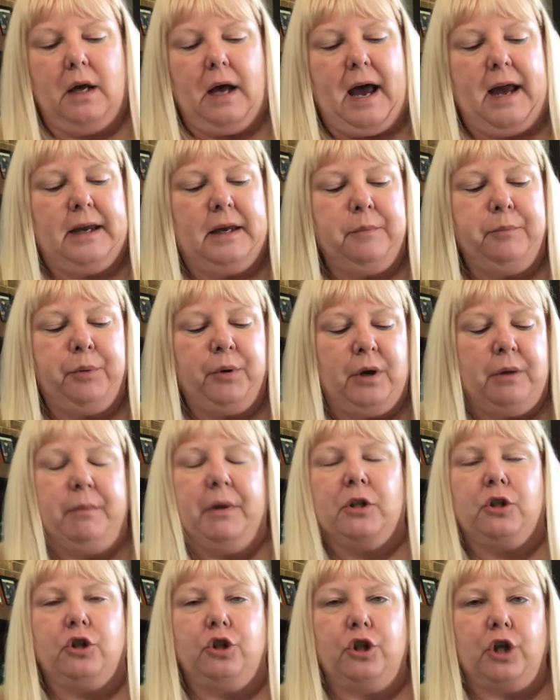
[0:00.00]
I can pretty
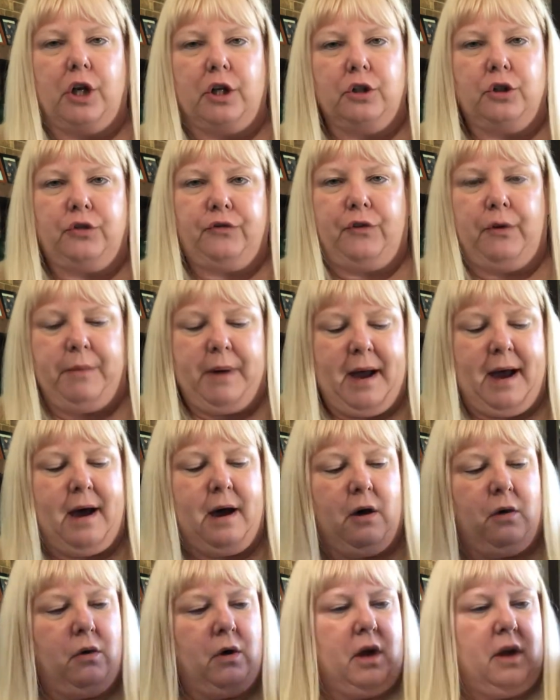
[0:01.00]
much judge from
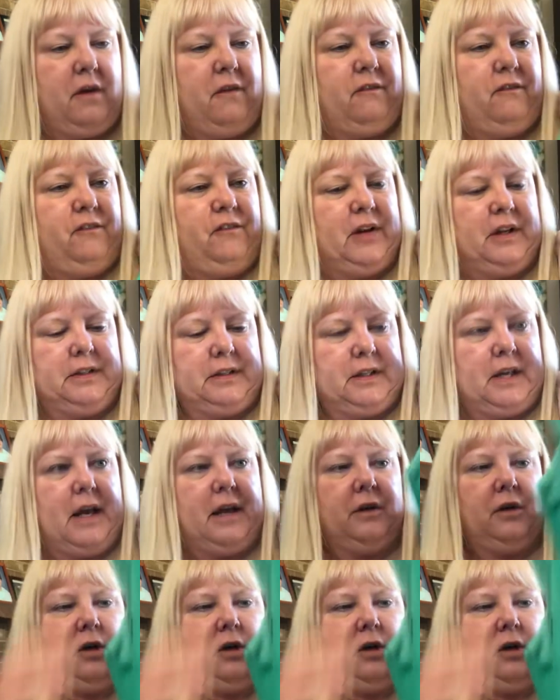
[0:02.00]
how it fits on